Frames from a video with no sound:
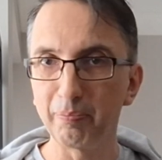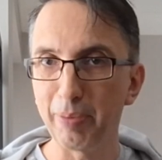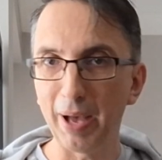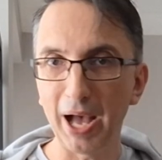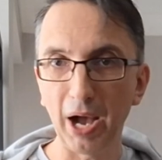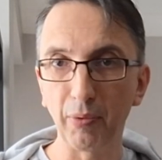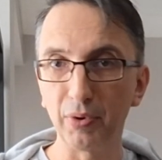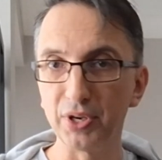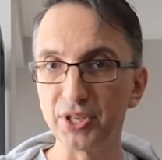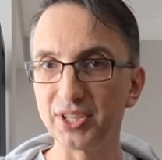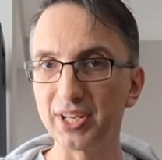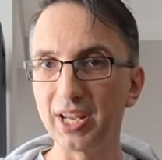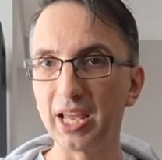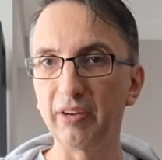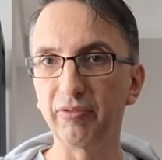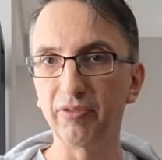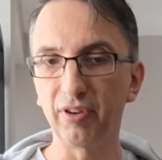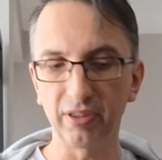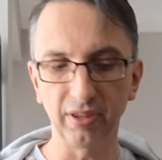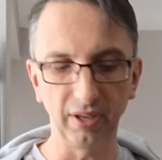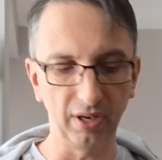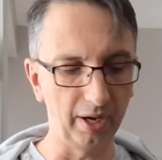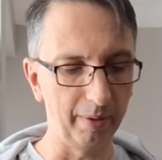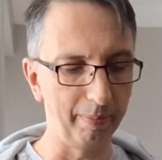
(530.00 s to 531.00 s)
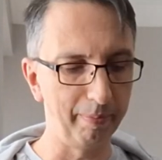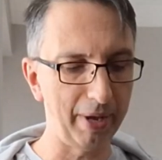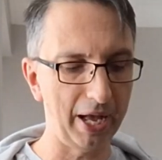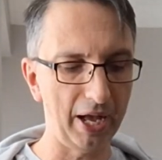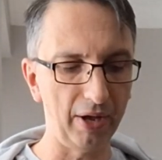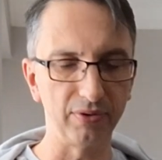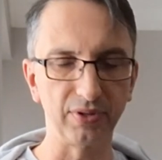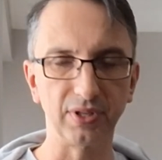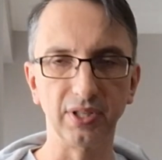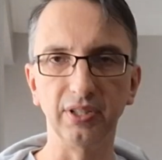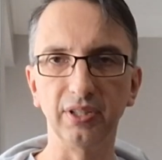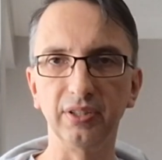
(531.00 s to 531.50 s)
powers everything. It
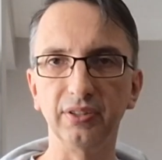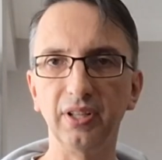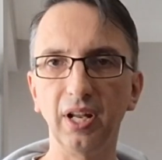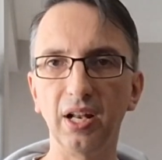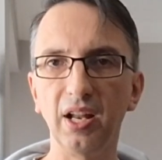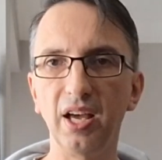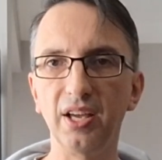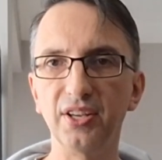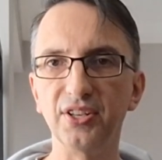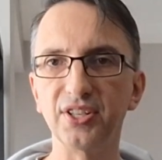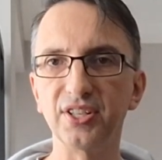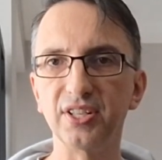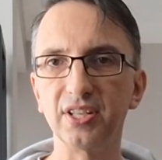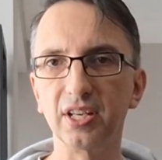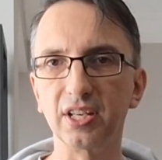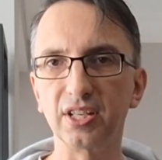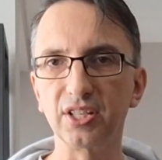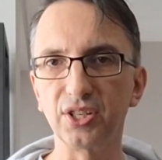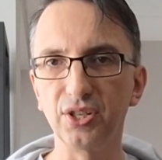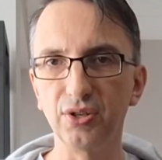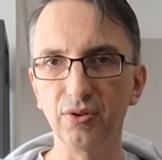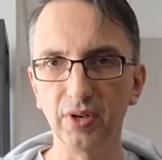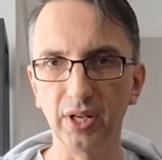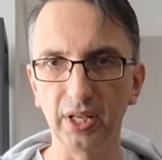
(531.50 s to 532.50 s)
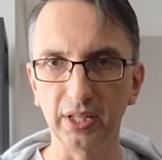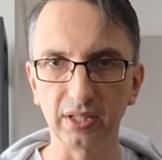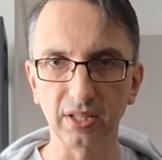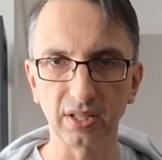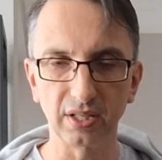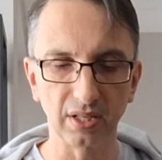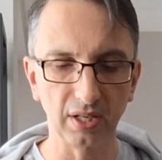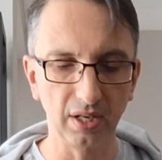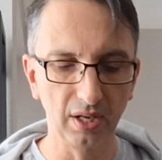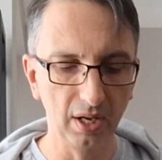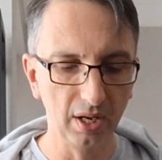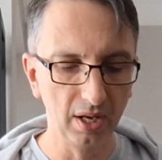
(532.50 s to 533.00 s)
powers the Line 6
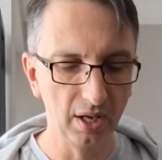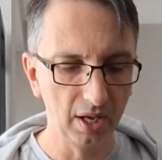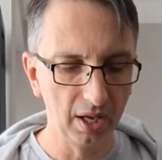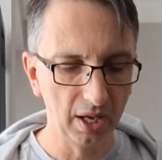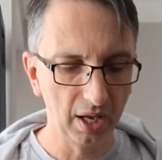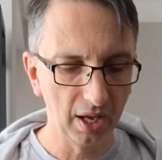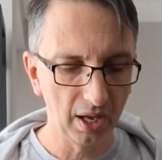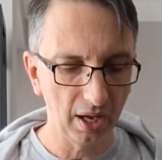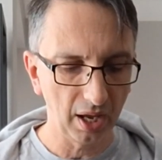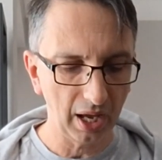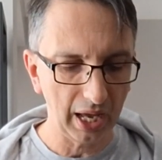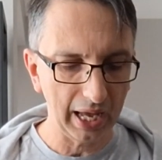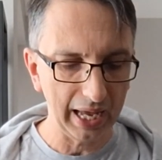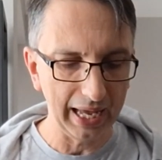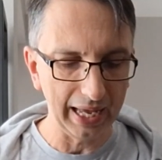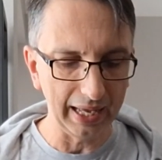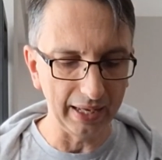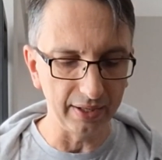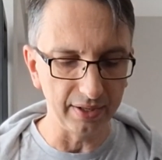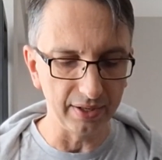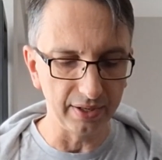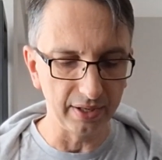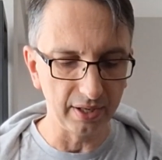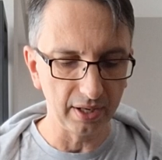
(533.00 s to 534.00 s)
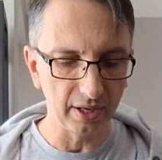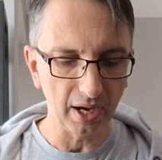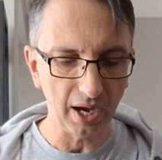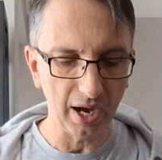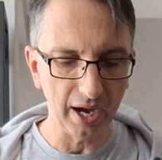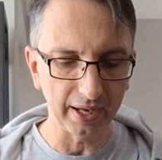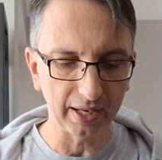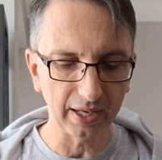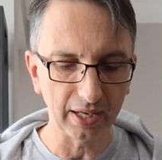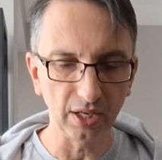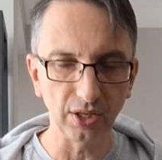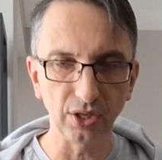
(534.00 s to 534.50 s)
units, and
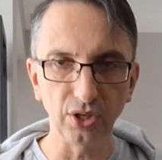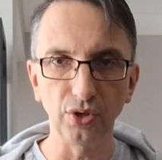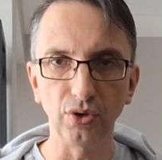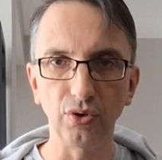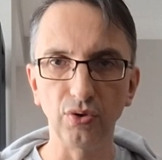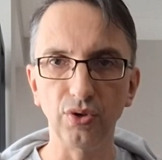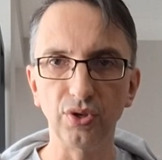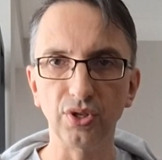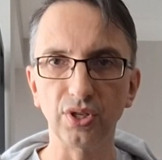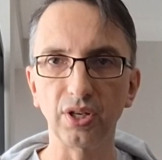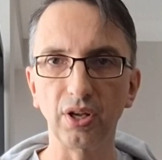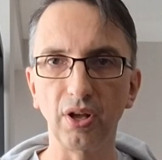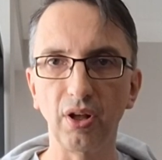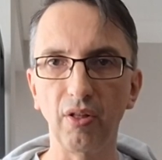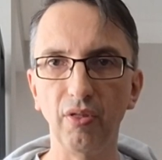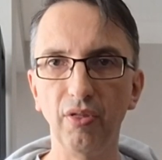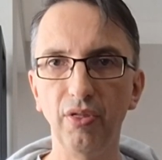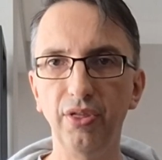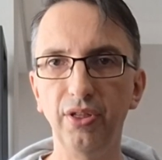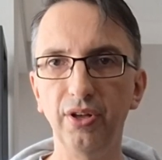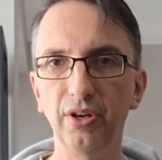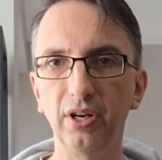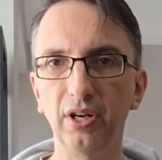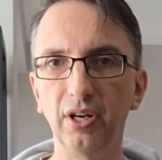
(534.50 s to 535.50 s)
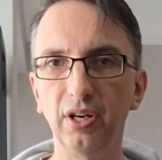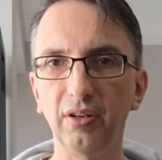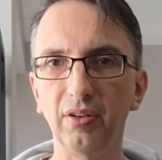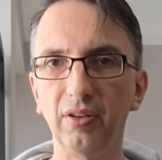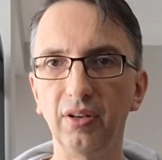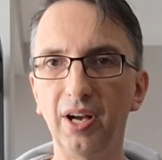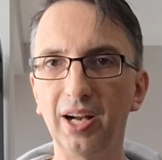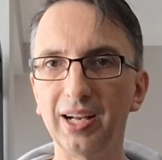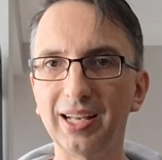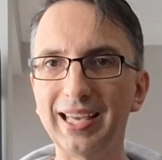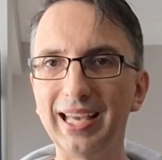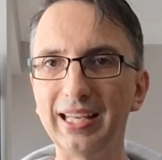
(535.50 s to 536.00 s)
I can use a
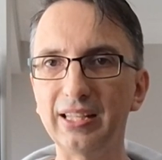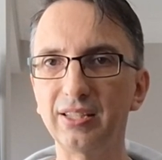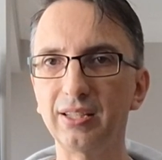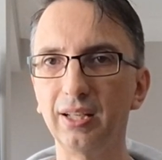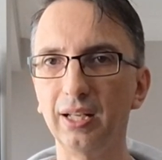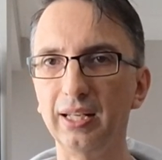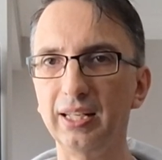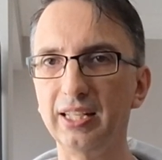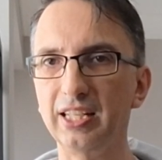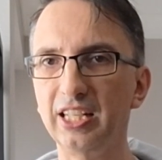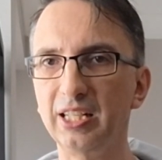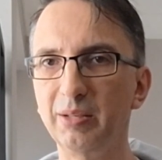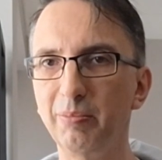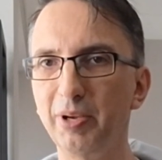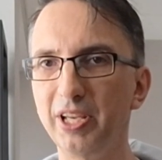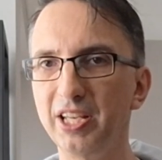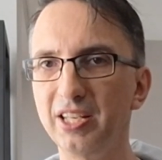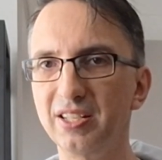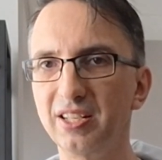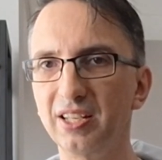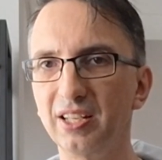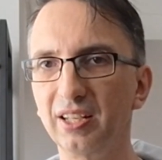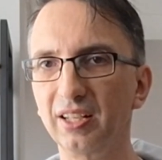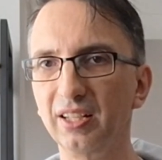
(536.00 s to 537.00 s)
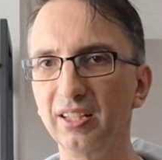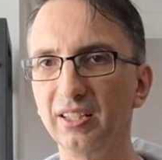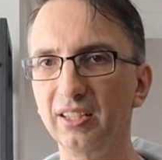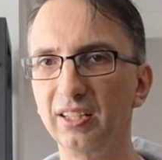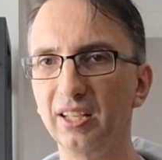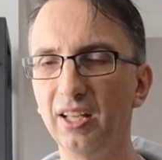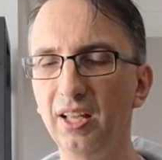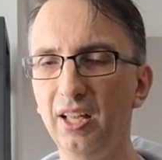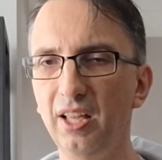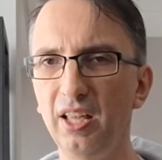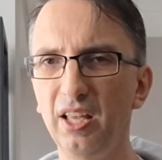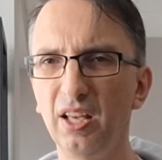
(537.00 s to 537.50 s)
kettle lead,
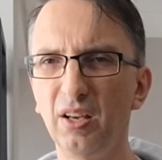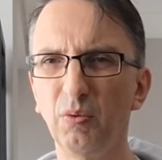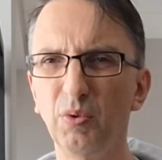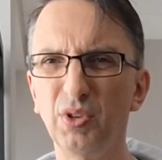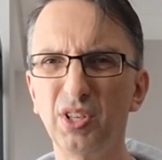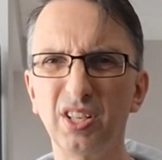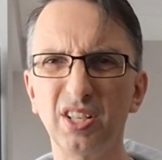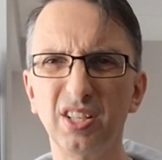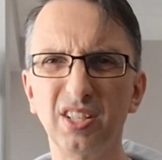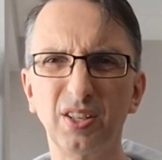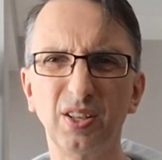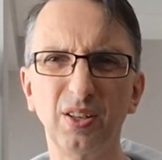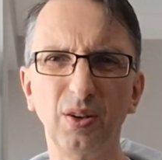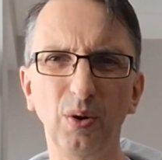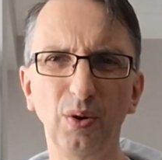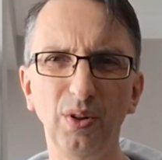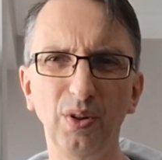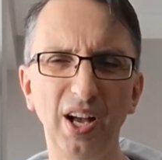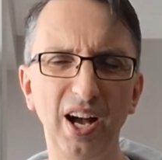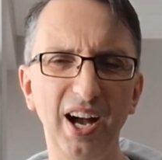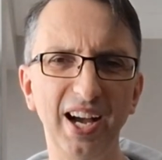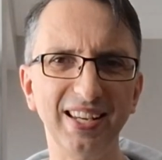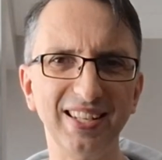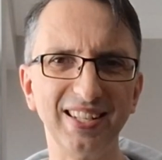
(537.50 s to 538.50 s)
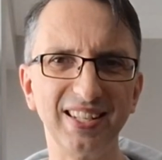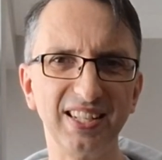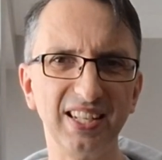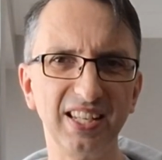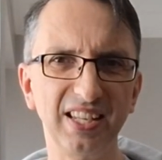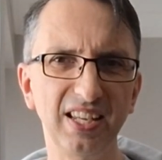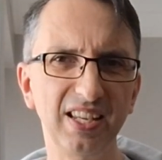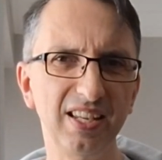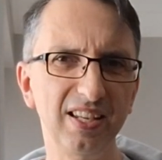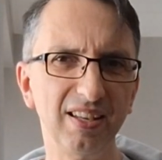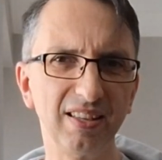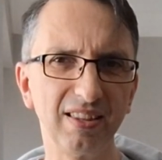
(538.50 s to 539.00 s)
basically, which is called
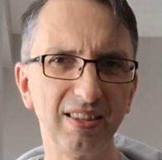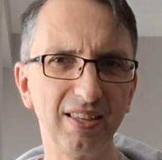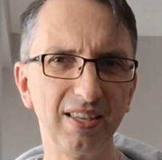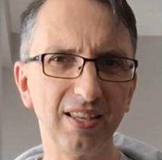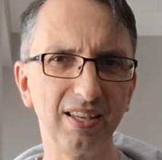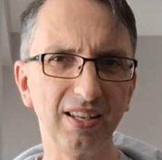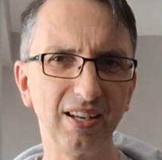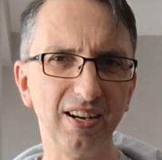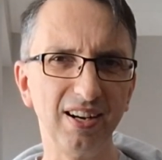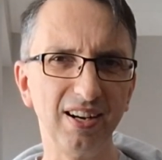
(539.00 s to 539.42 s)
ICE, I think,